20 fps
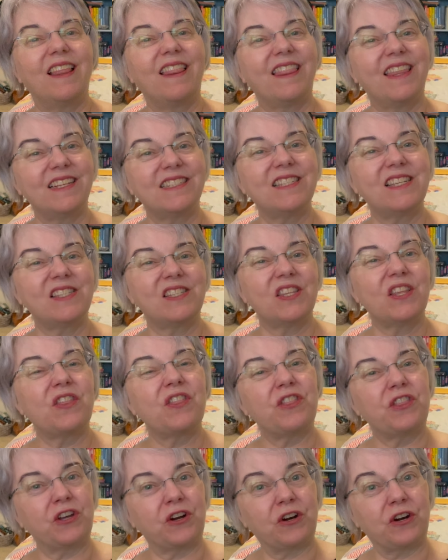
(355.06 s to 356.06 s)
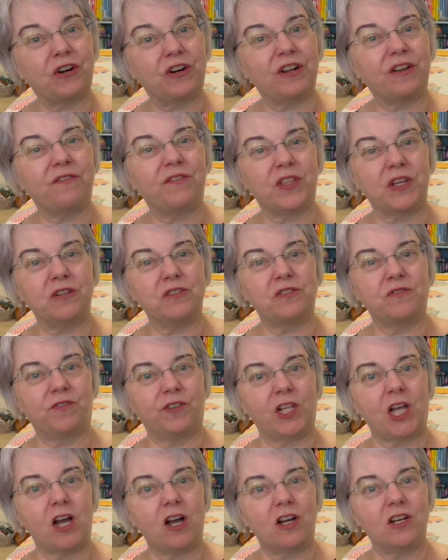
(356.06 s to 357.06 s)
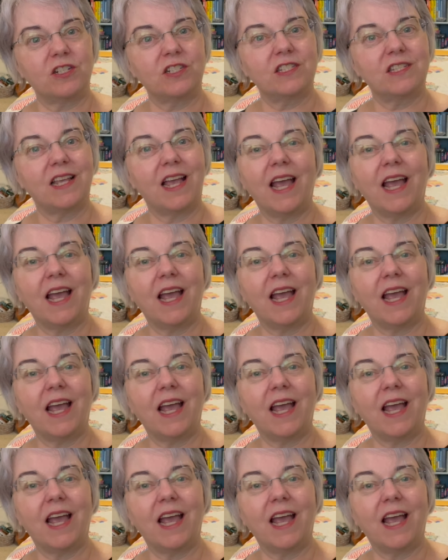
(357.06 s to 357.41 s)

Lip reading: This is the third of those vlogs,